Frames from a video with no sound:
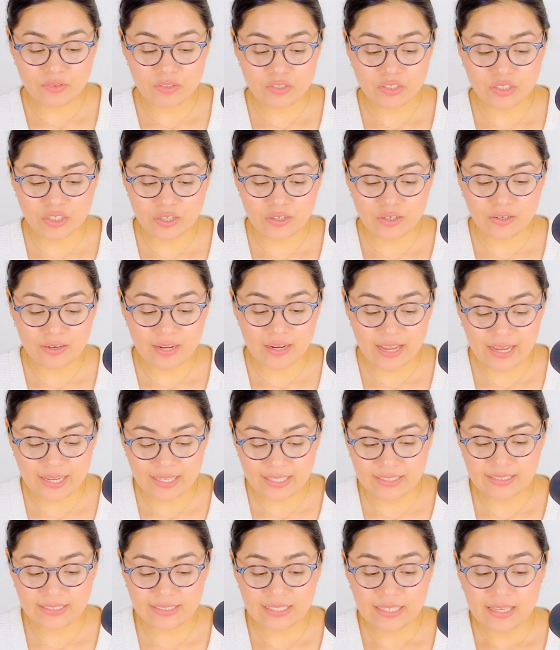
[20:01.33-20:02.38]
for sure,
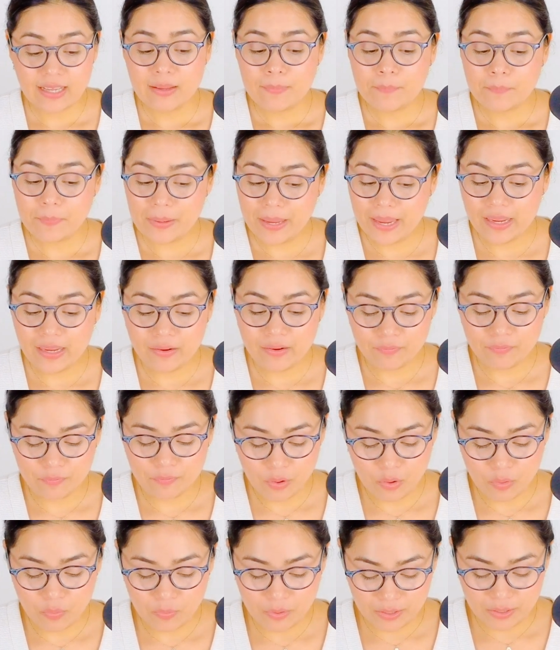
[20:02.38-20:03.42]
guys. Pay it
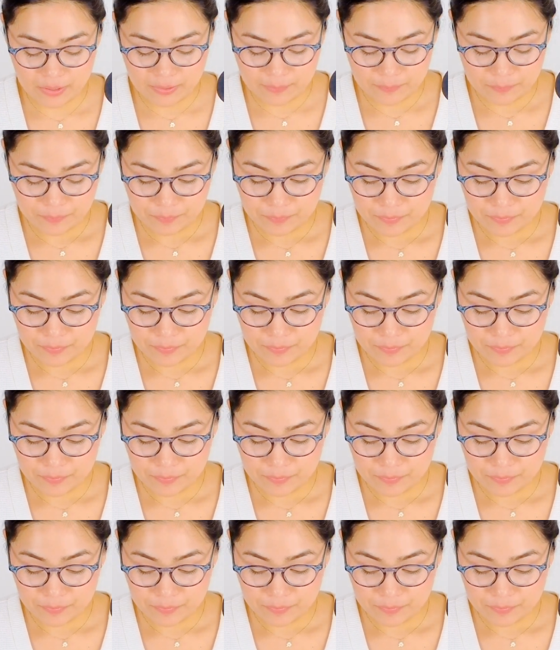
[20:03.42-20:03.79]
forward.